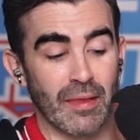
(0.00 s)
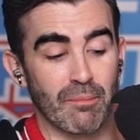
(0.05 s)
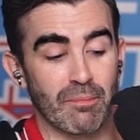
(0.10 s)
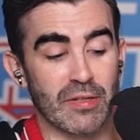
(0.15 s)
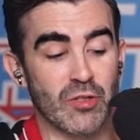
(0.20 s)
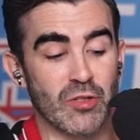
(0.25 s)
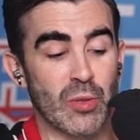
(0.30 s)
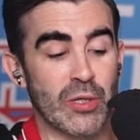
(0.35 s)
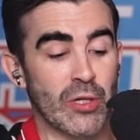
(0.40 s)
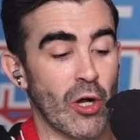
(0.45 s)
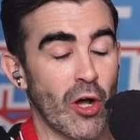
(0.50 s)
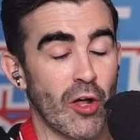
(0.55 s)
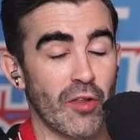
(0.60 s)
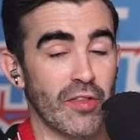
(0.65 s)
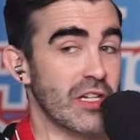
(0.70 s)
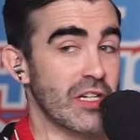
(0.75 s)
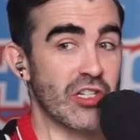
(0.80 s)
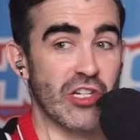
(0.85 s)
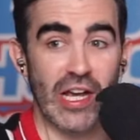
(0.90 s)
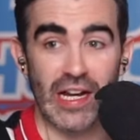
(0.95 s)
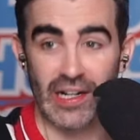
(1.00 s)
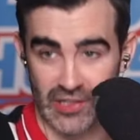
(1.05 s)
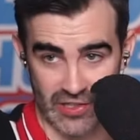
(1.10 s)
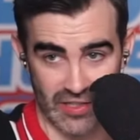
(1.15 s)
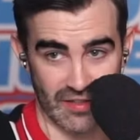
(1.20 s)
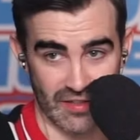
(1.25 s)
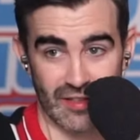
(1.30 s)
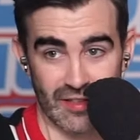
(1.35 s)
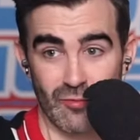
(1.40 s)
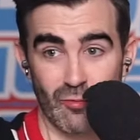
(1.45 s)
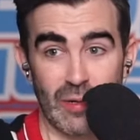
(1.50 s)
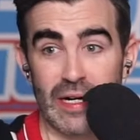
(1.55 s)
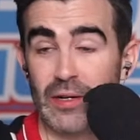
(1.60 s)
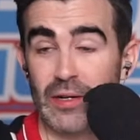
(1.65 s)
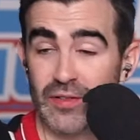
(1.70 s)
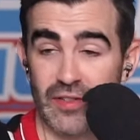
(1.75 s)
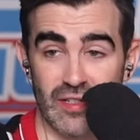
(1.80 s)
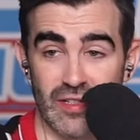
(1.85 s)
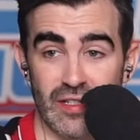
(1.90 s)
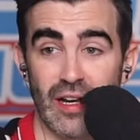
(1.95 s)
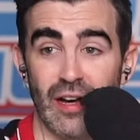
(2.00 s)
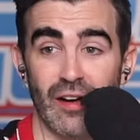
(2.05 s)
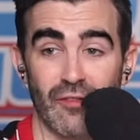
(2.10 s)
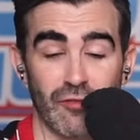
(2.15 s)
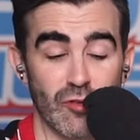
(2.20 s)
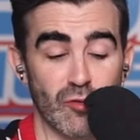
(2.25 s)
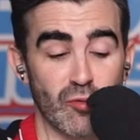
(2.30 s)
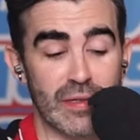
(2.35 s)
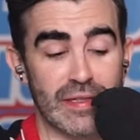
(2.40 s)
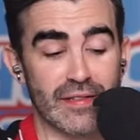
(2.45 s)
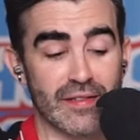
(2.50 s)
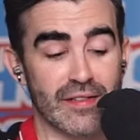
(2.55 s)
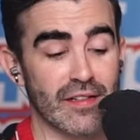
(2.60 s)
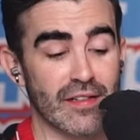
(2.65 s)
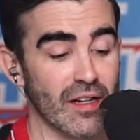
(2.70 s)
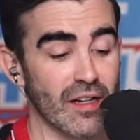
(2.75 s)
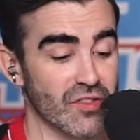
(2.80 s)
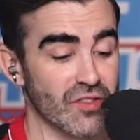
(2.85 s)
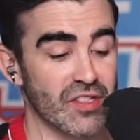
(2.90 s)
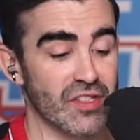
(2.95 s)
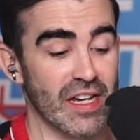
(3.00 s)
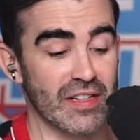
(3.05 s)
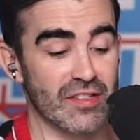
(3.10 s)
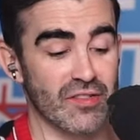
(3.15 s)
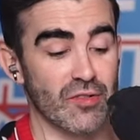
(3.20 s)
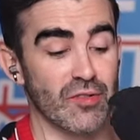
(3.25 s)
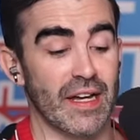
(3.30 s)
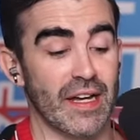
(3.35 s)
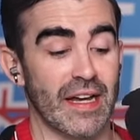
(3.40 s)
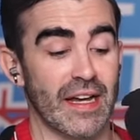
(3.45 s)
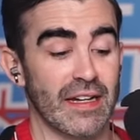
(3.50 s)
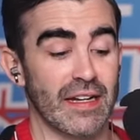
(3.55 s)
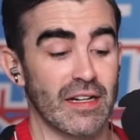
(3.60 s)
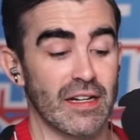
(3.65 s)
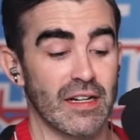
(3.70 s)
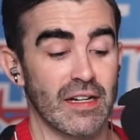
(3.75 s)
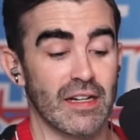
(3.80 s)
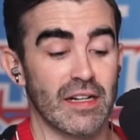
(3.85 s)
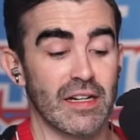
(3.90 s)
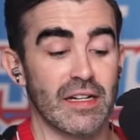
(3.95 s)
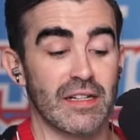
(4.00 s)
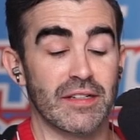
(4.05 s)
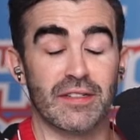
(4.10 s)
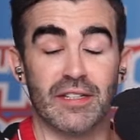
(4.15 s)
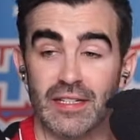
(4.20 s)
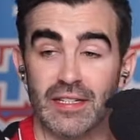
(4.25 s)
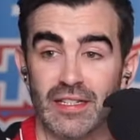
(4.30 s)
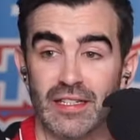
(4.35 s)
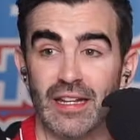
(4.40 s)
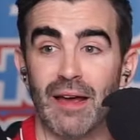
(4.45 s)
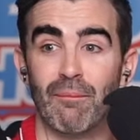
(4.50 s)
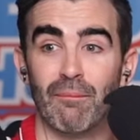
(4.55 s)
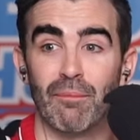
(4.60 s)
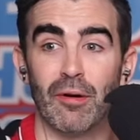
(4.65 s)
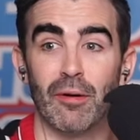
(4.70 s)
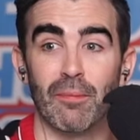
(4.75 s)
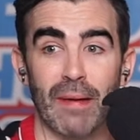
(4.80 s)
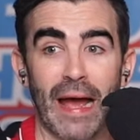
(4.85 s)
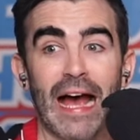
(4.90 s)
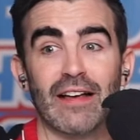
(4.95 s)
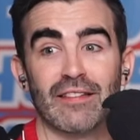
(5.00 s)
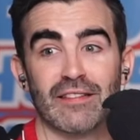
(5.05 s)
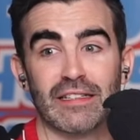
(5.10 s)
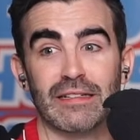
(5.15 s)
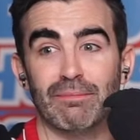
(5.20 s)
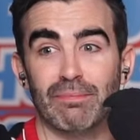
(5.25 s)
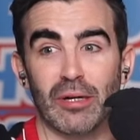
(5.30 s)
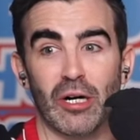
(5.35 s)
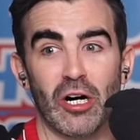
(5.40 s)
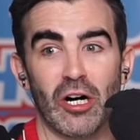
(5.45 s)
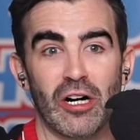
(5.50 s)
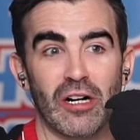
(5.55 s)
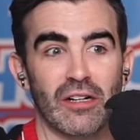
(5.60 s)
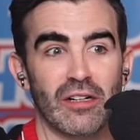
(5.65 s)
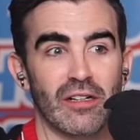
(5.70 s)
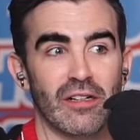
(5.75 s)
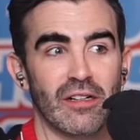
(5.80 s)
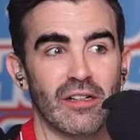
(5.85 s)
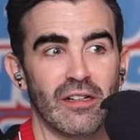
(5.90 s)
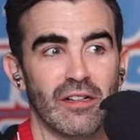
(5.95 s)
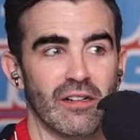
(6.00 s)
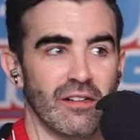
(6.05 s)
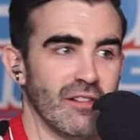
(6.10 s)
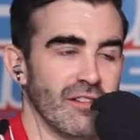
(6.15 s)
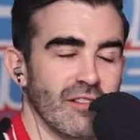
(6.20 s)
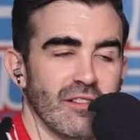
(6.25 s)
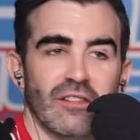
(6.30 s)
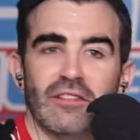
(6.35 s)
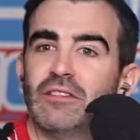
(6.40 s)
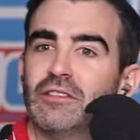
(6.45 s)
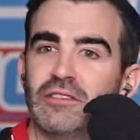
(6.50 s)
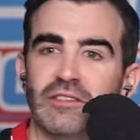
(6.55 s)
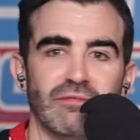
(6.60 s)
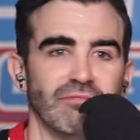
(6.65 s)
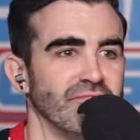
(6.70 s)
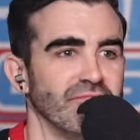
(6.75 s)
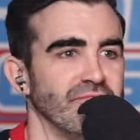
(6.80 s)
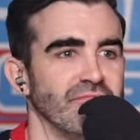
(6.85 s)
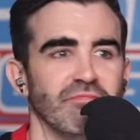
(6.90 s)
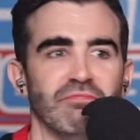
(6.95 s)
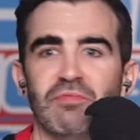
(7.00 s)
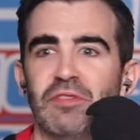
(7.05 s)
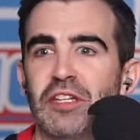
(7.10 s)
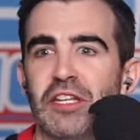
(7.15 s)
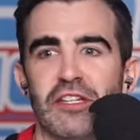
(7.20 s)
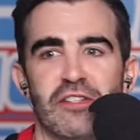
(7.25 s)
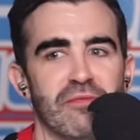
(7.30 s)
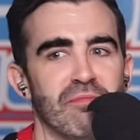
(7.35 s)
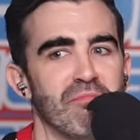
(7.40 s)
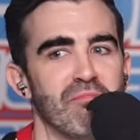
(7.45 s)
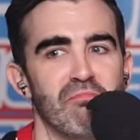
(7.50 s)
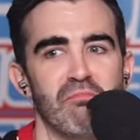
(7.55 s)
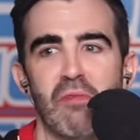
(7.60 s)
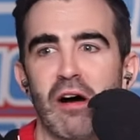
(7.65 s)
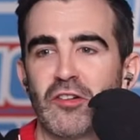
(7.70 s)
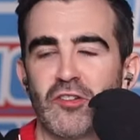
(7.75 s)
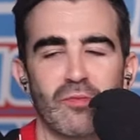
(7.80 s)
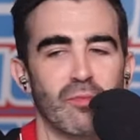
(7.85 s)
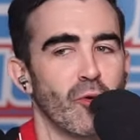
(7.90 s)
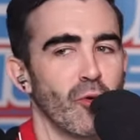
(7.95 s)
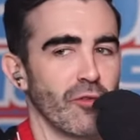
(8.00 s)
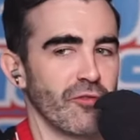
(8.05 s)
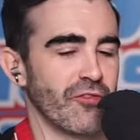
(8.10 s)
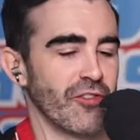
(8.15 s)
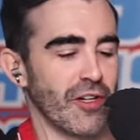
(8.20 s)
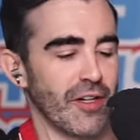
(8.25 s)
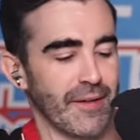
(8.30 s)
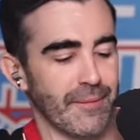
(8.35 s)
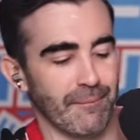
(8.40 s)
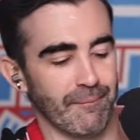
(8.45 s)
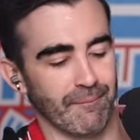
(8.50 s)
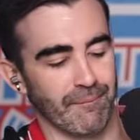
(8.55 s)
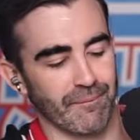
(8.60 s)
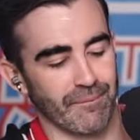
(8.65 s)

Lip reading: between all the ejections and weird stuff, which we discussed yesterday, December basketball is much more fun.